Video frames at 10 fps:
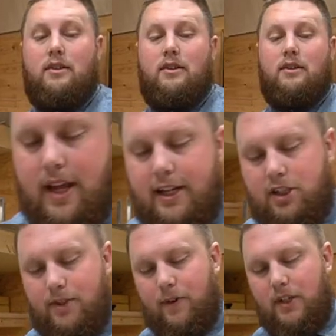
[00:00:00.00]
So like,
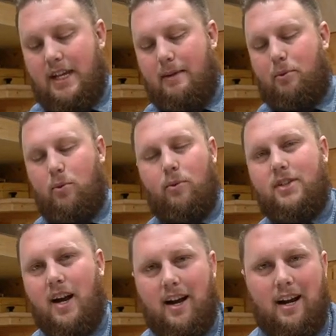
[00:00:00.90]
just for example, when we're
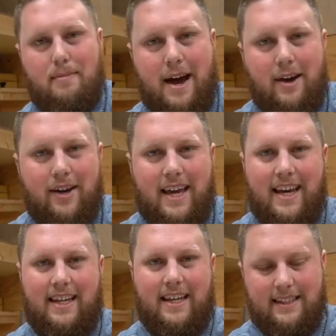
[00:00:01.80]
talking about
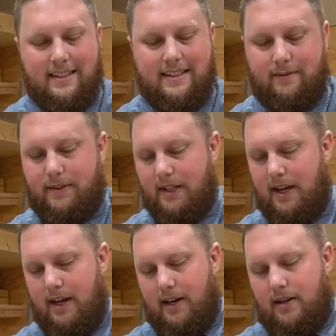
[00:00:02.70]
adhesives,
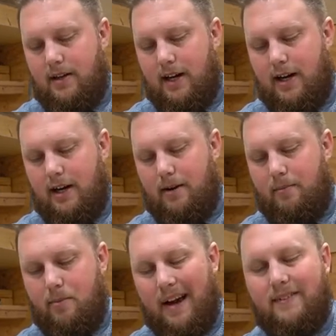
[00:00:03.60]

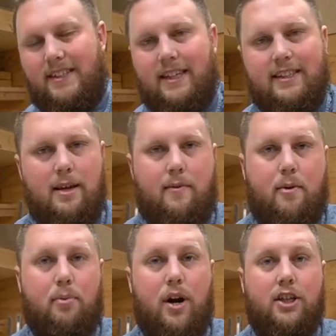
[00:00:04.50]
um, you might have seen in some of
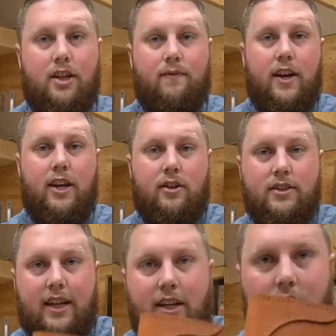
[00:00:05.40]
our project
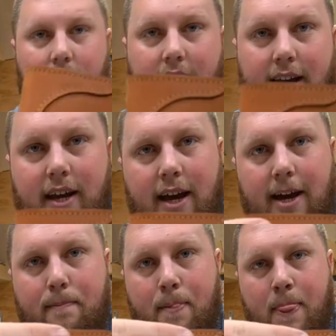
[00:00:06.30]
videos, like you'll get,
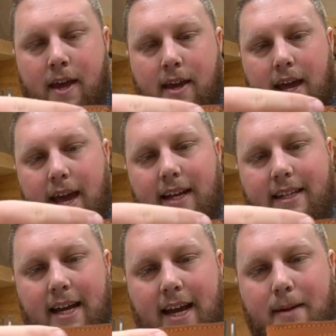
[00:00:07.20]
uh,
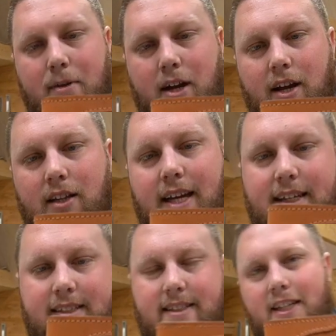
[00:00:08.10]
anytime you're gonna
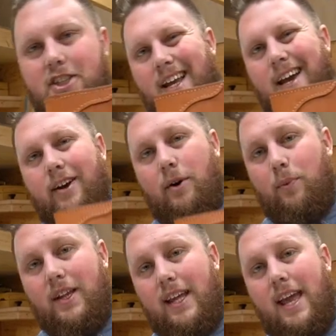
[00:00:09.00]
lay a stitch down, it
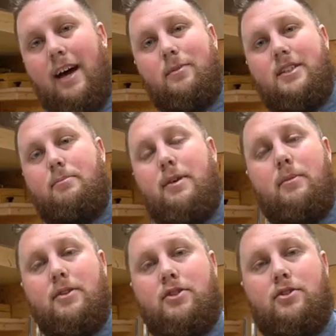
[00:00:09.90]
really helps to be
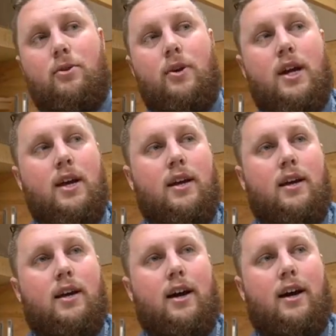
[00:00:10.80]
able to,
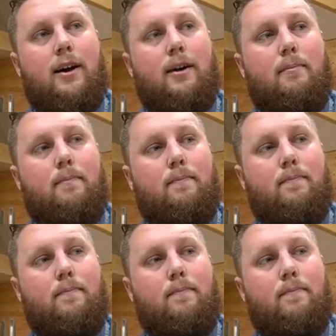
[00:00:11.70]
um,